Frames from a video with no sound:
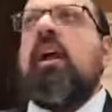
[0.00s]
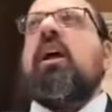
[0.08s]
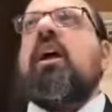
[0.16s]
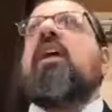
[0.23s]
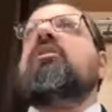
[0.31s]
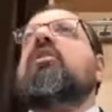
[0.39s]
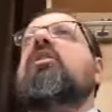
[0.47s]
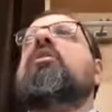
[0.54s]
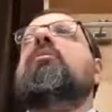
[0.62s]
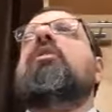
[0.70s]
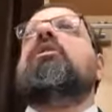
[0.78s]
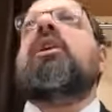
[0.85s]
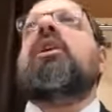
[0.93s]
again. The
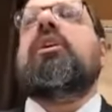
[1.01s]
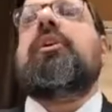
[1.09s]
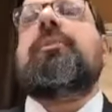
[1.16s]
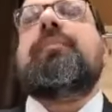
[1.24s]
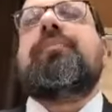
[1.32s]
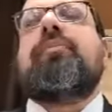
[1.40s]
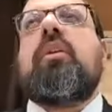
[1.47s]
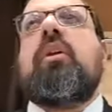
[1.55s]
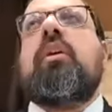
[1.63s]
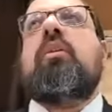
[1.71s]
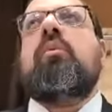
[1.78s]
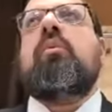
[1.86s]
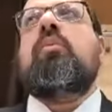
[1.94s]
Gemara
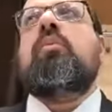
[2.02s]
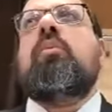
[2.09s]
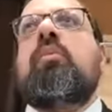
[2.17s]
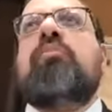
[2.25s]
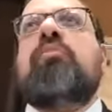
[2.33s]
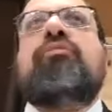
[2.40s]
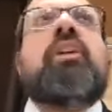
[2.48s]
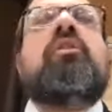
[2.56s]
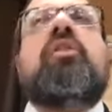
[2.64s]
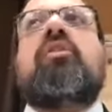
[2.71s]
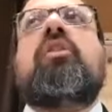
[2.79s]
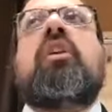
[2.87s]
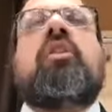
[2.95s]
brings
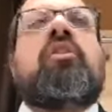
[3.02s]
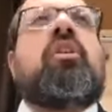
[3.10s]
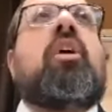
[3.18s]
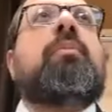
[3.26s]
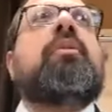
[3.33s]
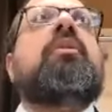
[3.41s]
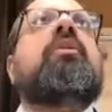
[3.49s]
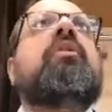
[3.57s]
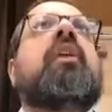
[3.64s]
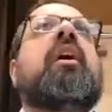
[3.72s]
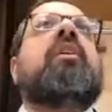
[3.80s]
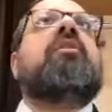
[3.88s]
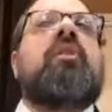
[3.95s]
these examples
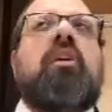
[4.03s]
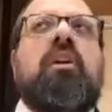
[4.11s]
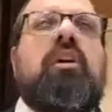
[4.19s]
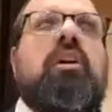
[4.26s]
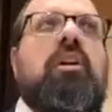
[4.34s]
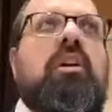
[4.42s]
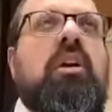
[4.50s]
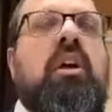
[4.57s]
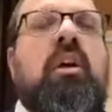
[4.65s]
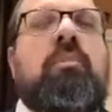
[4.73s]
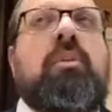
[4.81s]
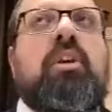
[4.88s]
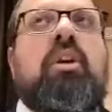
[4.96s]
as
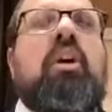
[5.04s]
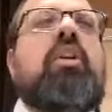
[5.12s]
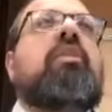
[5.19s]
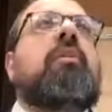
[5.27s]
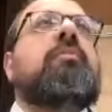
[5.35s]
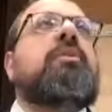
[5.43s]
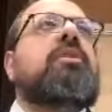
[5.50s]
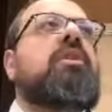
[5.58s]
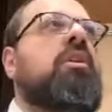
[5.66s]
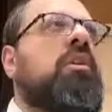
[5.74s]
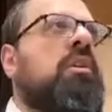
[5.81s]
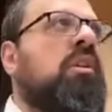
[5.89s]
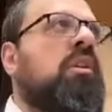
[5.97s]
Kodem
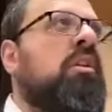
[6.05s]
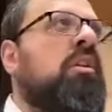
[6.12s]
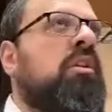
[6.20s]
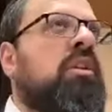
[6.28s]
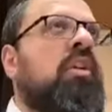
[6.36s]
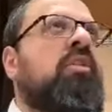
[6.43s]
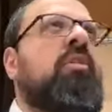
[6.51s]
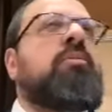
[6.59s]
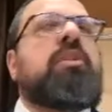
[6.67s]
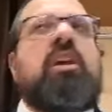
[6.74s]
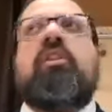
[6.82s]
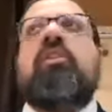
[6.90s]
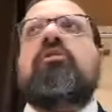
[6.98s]

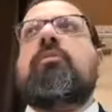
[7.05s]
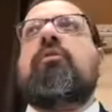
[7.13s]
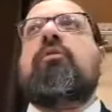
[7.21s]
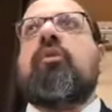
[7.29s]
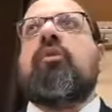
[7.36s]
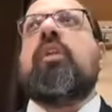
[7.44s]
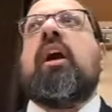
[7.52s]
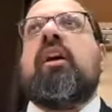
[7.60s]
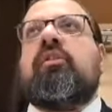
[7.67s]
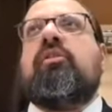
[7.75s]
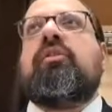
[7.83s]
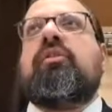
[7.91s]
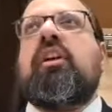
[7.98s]
Shehtiru, before the
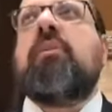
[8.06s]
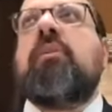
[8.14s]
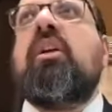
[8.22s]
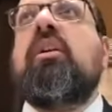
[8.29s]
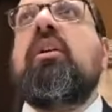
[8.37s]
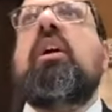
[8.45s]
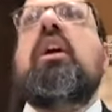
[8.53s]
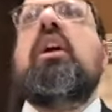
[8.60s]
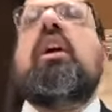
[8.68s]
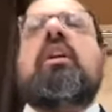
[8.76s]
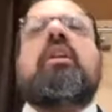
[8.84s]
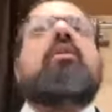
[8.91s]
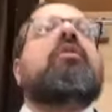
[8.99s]
Hatter of Nechemia.
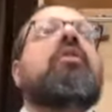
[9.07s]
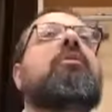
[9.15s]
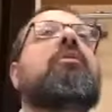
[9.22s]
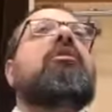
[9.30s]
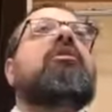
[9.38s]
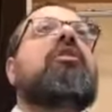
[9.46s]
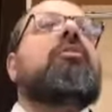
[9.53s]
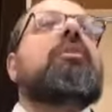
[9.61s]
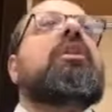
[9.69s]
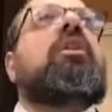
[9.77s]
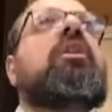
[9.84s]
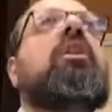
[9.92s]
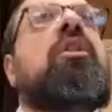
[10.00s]
In other words, the Gemara is assuming that
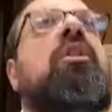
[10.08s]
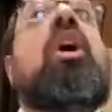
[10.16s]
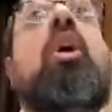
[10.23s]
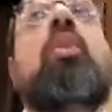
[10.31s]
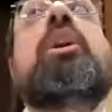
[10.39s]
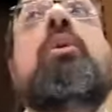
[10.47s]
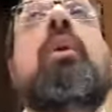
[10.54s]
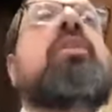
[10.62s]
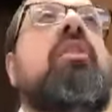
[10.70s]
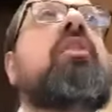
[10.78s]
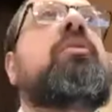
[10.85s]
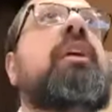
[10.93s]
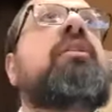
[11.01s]
the only way to
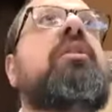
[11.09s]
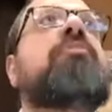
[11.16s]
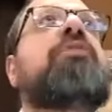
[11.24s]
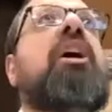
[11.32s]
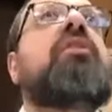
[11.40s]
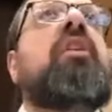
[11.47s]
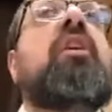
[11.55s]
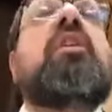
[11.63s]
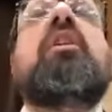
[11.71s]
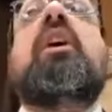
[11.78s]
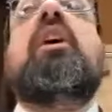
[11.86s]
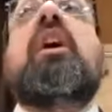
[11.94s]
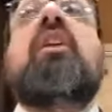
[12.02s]
explain this Brisa
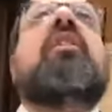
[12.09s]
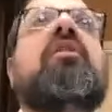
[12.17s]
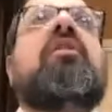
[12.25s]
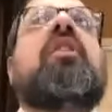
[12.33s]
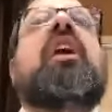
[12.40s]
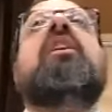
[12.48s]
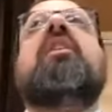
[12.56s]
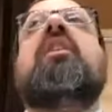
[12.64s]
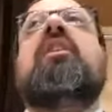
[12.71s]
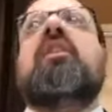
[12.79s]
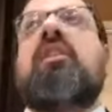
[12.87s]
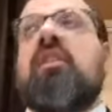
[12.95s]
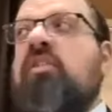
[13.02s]
is that this is a
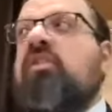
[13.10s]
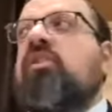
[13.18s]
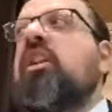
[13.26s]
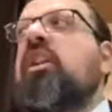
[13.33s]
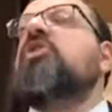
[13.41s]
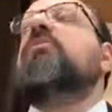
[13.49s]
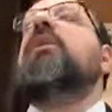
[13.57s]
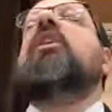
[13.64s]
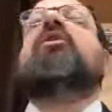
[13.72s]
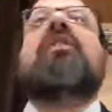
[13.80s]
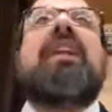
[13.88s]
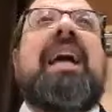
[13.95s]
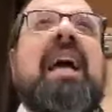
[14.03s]
Kedusha
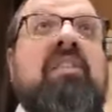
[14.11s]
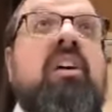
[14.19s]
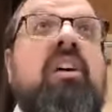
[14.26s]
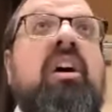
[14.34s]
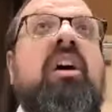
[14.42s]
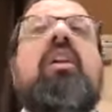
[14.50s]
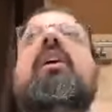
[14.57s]
Menachtel Lehetter,